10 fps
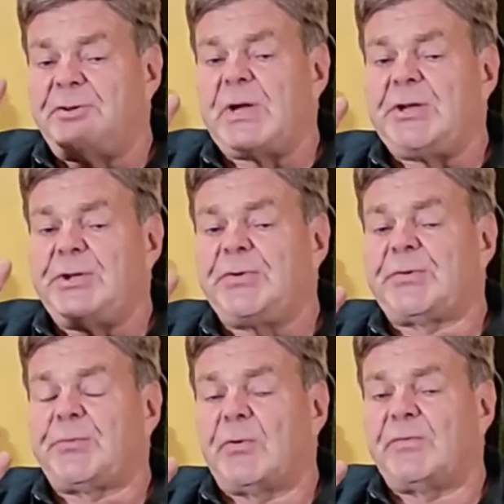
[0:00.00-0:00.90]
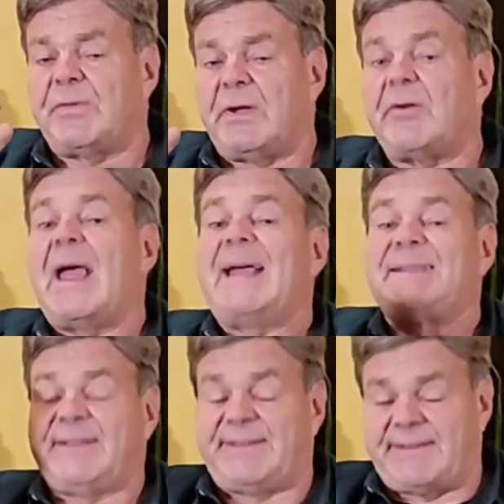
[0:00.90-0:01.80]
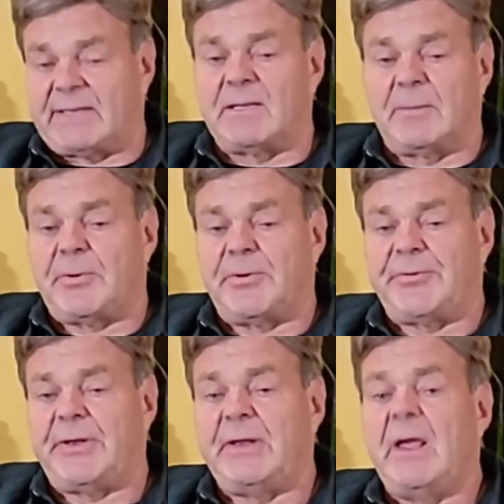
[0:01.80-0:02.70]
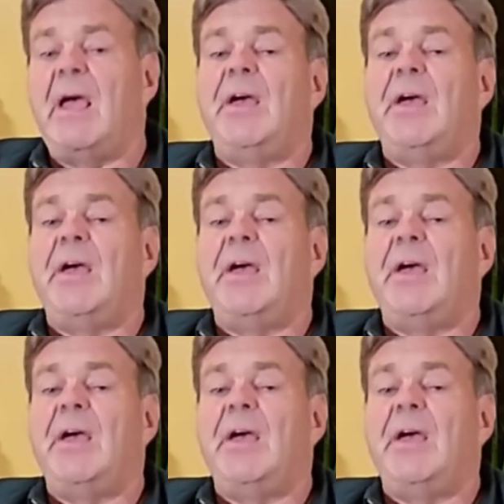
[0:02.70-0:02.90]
you could use a road flare to signal a person.